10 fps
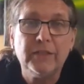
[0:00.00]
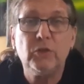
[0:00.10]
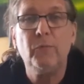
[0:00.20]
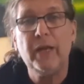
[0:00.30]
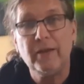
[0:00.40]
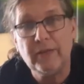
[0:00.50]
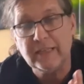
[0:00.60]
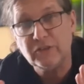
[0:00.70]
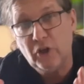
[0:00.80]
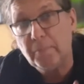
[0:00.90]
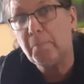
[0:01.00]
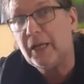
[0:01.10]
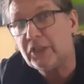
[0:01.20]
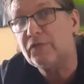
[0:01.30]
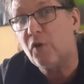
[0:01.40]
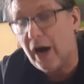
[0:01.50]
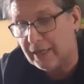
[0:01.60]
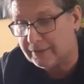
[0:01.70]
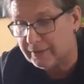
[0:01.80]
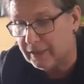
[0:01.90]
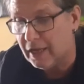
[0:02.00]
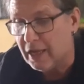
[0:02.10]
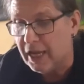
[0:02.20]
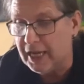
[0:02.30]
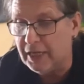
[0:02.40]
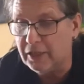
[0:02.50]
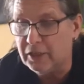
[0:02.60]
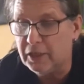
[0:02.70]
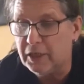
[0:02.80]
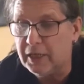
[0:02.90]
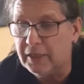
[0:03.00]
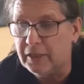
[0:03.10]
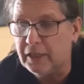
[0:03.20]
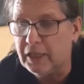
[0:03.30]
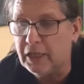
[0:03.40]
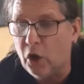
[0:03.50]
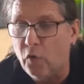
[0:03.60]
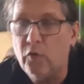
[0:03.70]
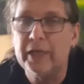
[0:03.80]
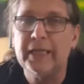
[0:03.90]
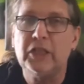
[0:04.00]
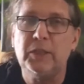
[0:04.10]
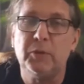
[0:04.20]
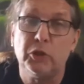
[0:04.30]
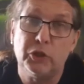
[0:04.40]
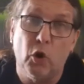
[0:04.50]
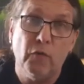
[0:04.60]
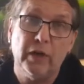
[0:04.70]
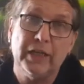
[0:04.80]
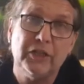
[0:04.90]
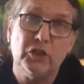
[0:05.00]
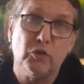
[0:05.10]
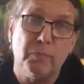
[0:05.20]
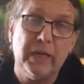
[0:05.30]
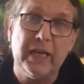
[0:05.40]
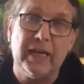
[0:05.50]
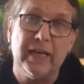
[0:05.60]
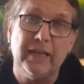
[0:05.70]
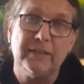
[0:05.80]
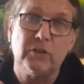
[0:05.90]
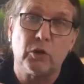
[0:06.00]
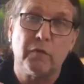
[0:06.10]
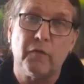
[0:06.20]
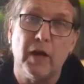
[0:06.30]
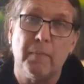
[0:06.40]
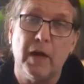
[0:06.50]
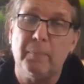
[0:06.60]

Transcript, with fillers: So we, there's not much for us in the in the overall energy because the overall energy to me is sort of a, a,